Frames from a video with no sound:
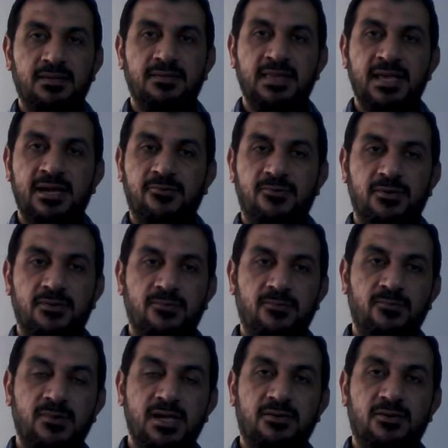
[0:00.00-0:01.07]
Now,
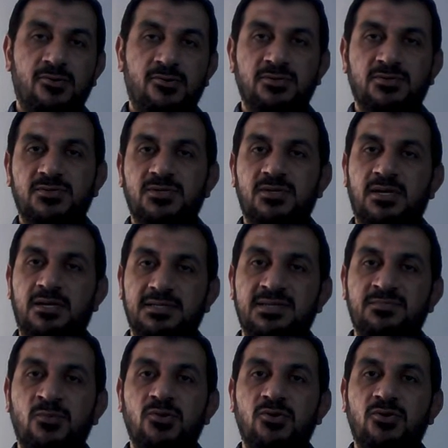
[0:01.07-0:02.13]
we are going to start
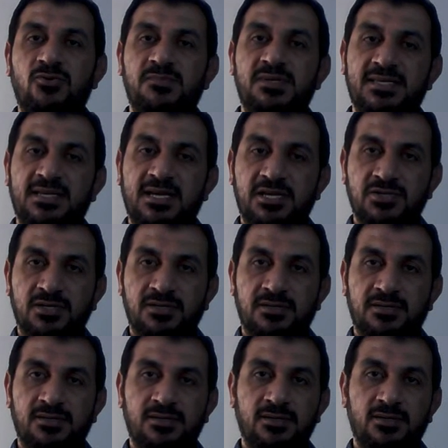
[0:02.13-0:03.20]
small group
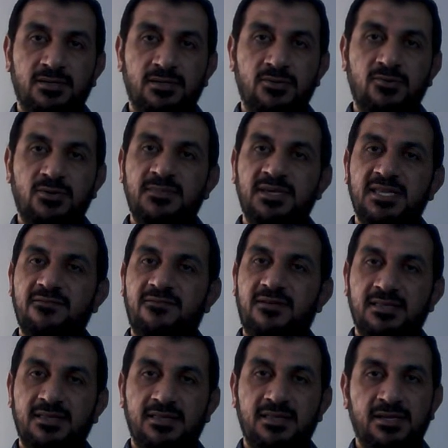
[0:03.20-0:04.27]
discussion. You will be
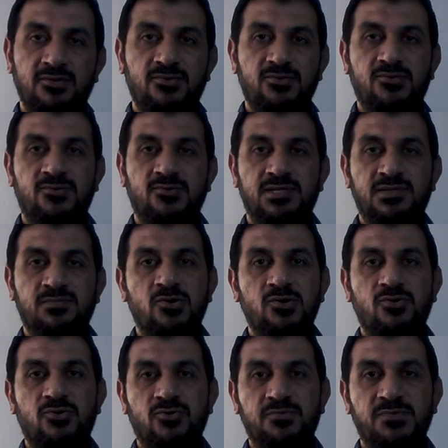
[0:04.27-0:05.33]
divided into
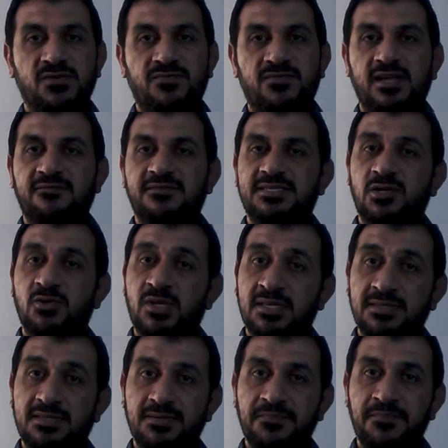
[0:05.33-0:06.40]
small groups of 5
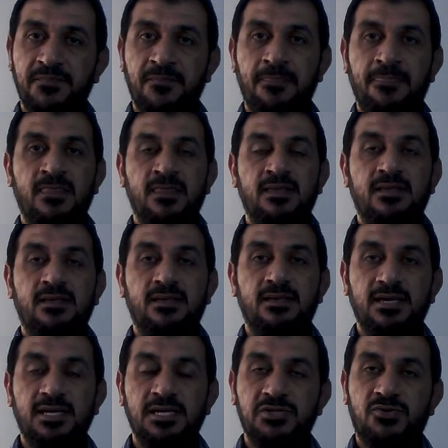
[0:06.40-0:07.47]
students.
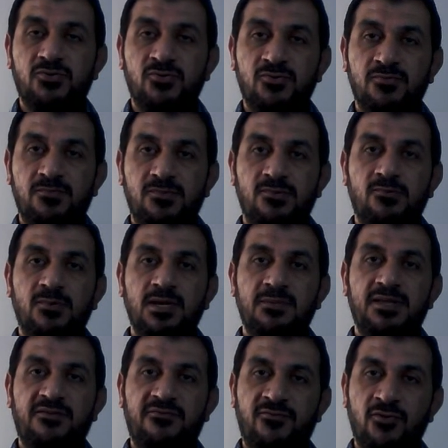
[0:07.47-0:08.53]
Each group will
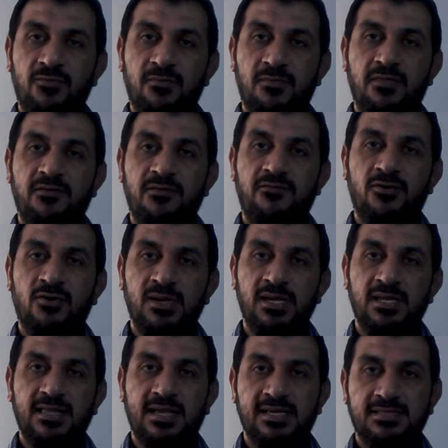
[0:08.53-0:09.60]
perform the
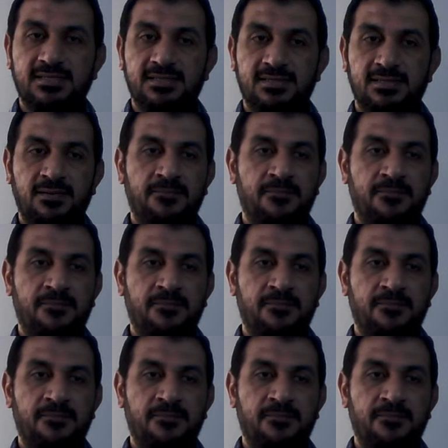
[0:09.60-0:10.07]
following tasks: